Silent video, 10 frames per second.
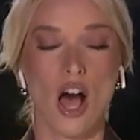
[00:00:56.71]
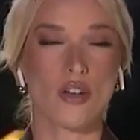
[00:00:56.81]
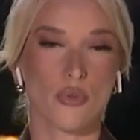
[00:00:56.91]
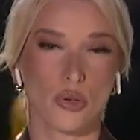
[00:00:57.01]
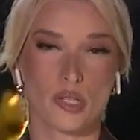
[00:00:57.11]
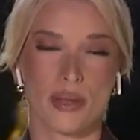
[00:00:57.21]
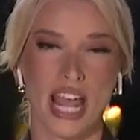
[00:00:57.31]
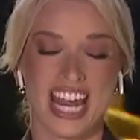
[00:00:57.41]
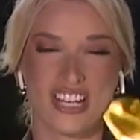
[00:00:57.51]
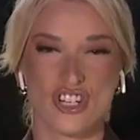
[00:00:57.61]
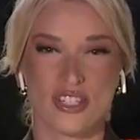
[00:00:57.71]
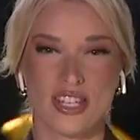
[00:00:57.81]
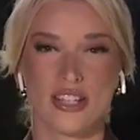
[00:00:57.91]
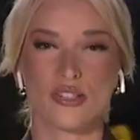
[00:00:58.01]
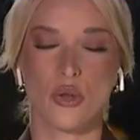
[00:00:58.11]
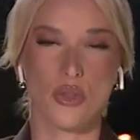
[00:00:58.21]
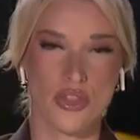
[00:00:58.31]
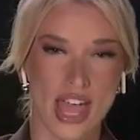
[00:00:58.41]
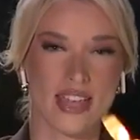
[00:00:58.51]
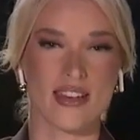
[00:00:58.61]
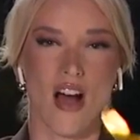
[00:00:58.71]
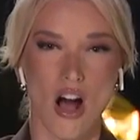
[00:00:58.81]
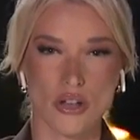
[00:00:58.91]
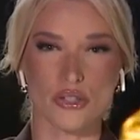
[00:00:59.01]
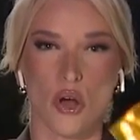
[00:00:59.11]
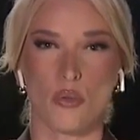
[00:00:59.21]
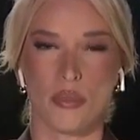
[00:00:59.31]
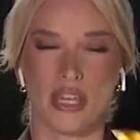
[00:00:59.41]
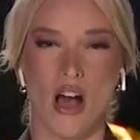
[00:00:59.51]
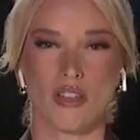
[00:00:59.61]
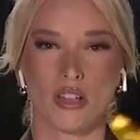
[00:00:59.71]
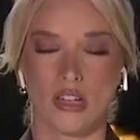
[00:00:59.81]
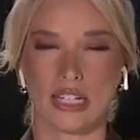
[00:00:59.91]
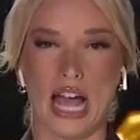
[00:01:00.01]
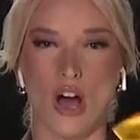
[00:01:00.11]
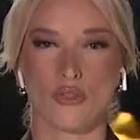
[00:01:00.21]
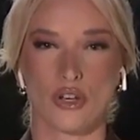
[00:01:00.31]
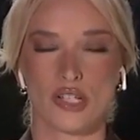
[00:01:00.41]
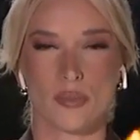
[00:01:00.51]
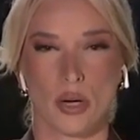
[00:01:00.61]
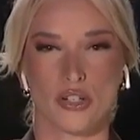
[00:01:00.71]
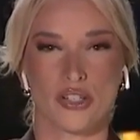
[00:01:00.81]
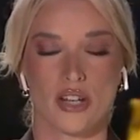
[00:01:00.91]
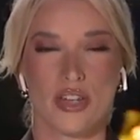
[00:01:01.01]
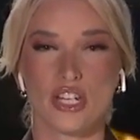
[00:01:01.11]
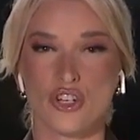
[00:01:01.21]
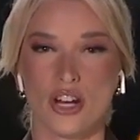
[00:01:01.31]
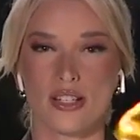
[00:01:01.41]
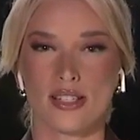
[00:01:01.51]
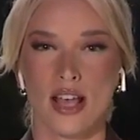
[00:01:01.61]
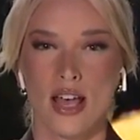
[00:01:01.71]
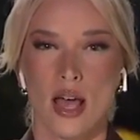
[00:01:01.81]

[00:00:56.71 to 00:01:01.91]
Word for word: enforcement agencies so they can also be on the lookout for this person of interest.